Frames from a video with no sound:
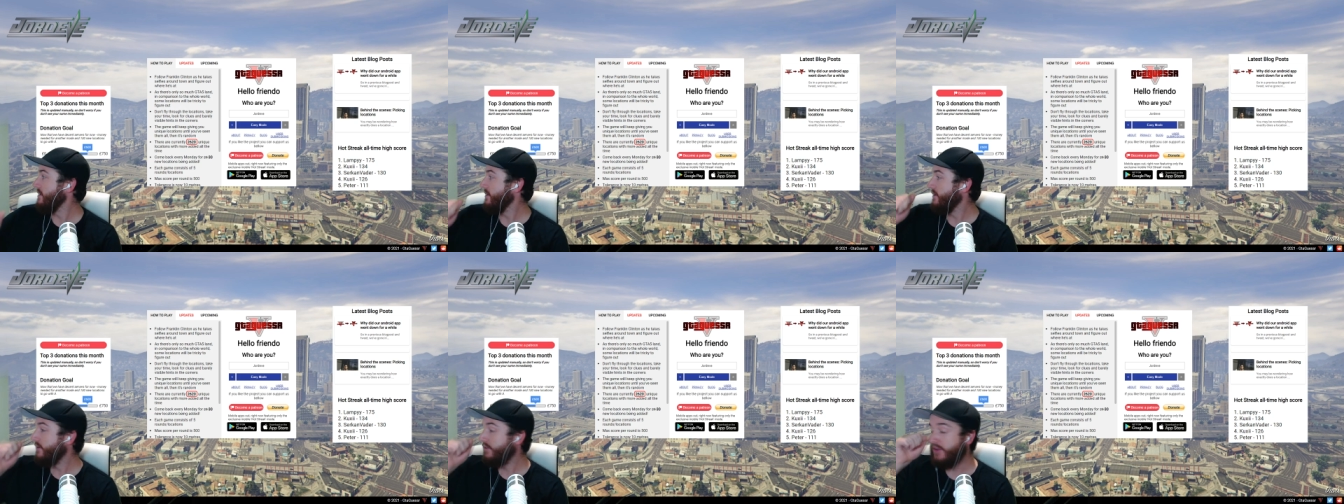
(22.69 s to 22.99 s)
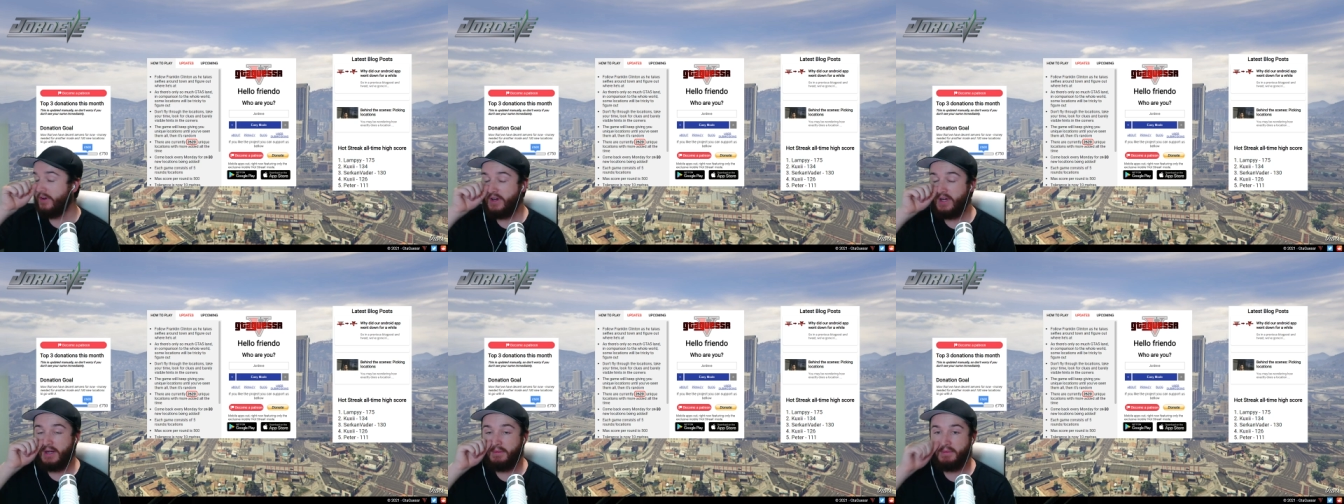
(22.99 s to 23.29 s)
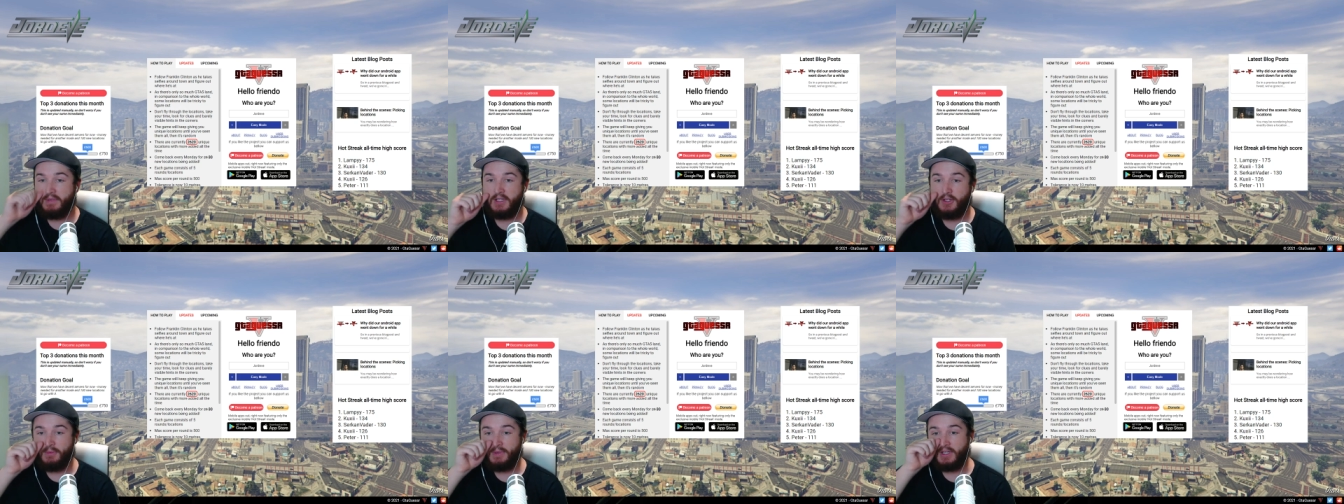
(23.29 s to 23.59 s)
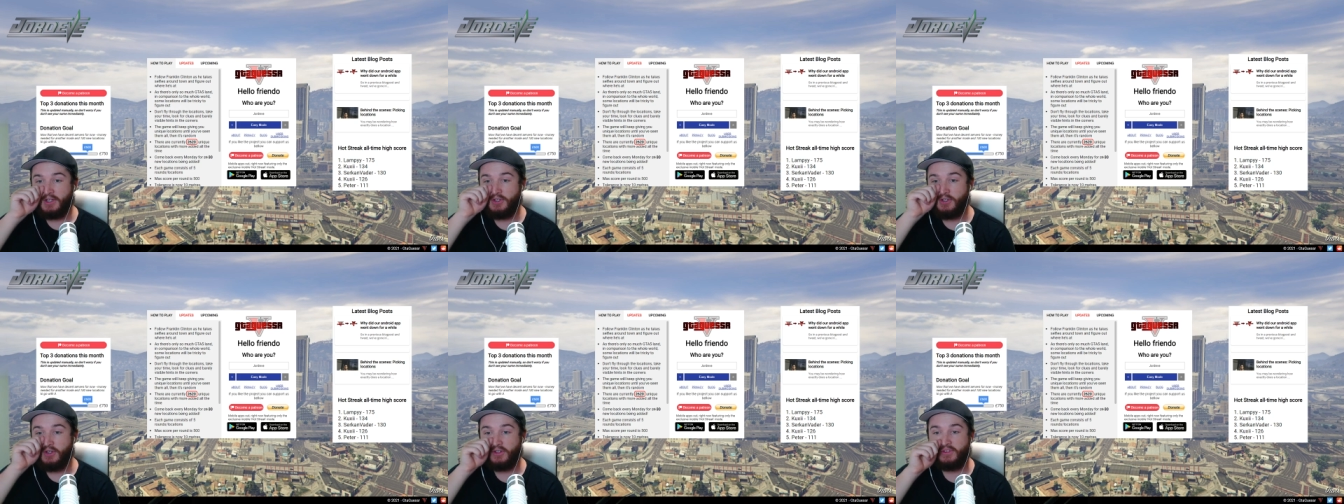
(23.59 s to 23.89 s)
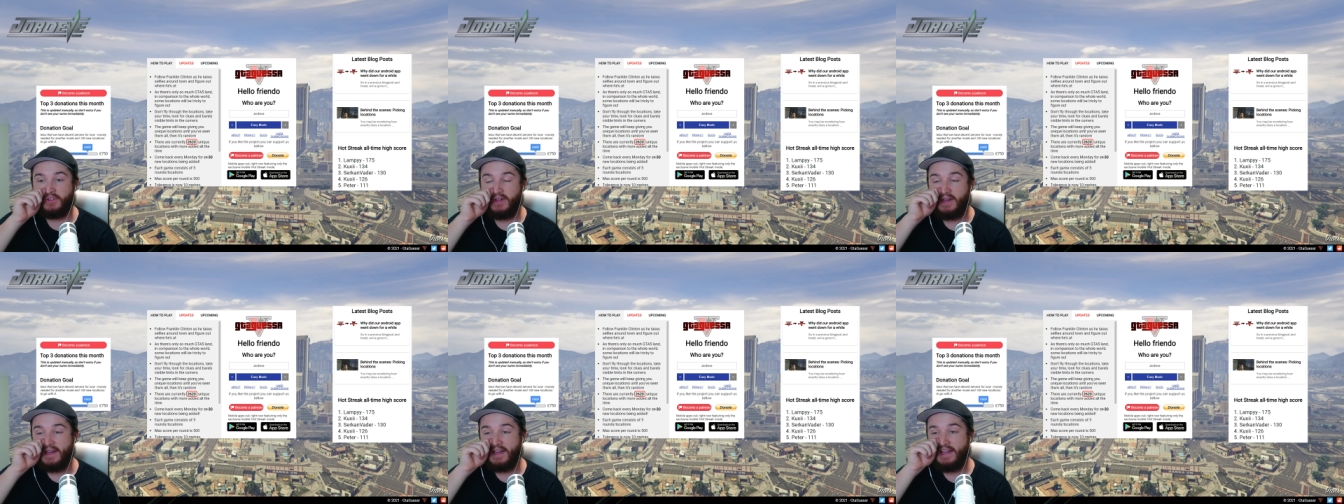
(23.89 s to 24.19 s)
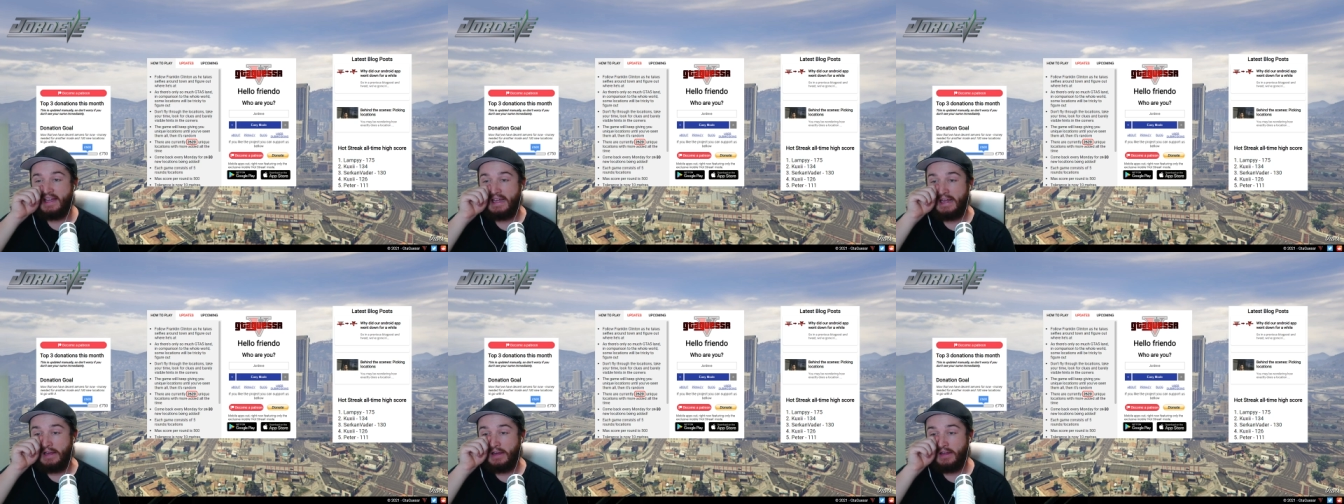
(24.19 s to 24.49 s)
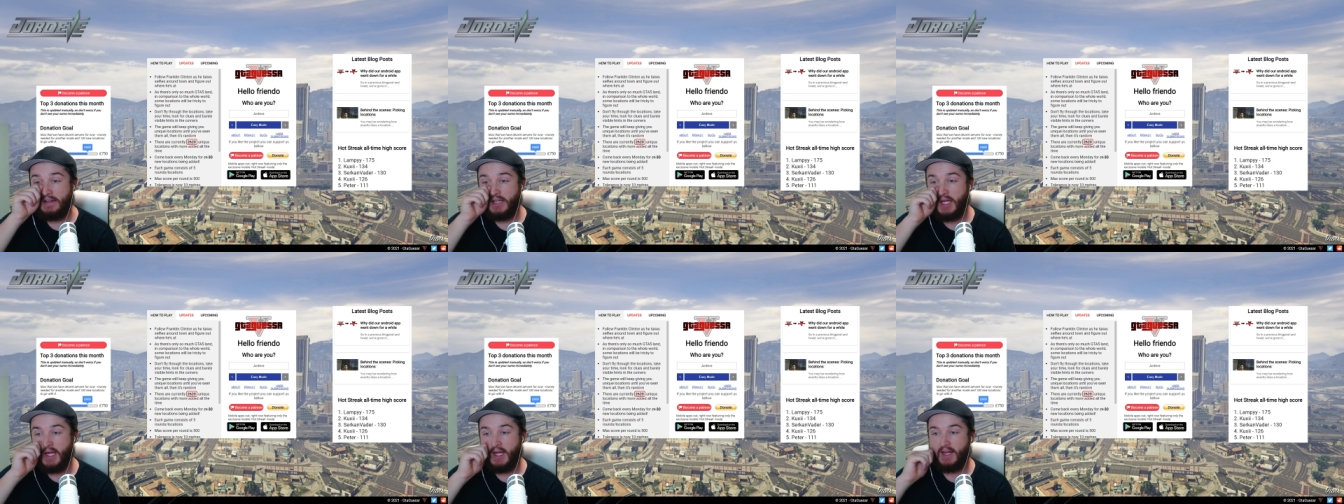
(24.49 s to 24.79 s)
Sorry, I'm a little bit cooked. I
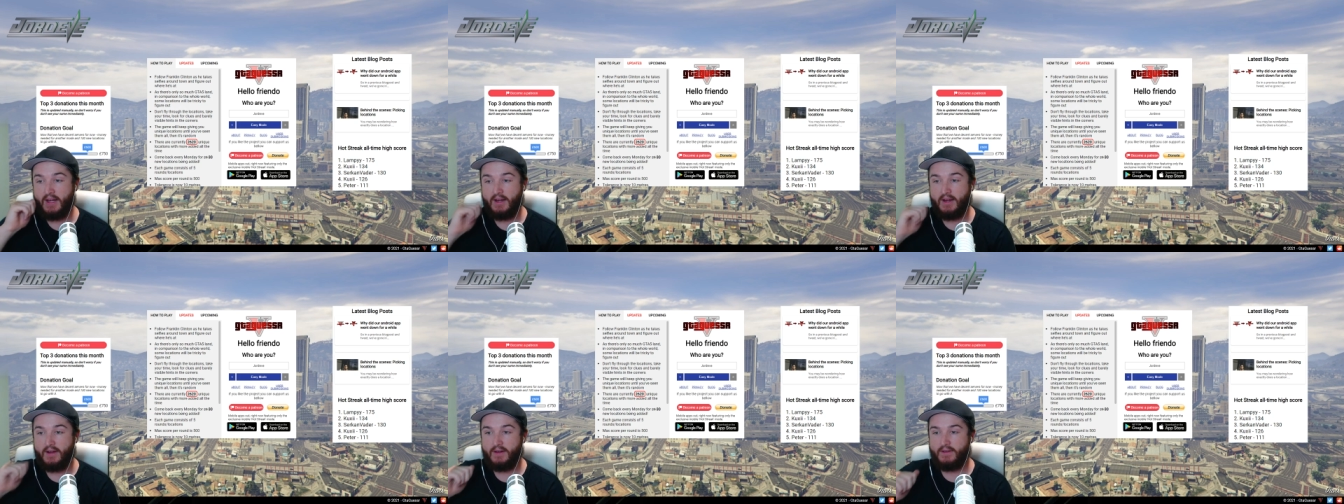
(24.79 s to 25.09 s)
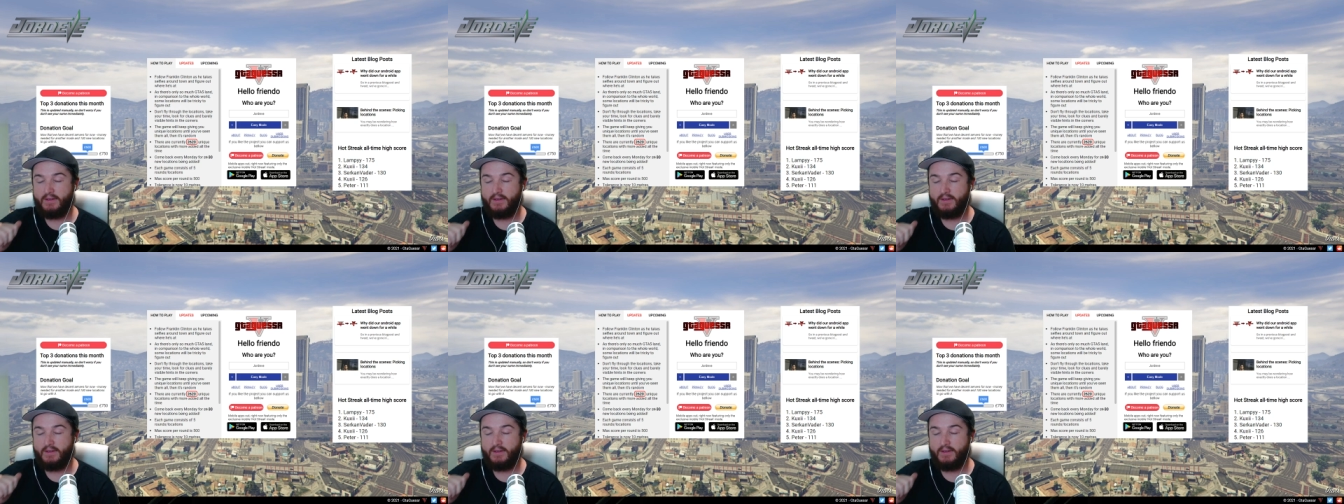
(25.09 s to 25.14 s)
got like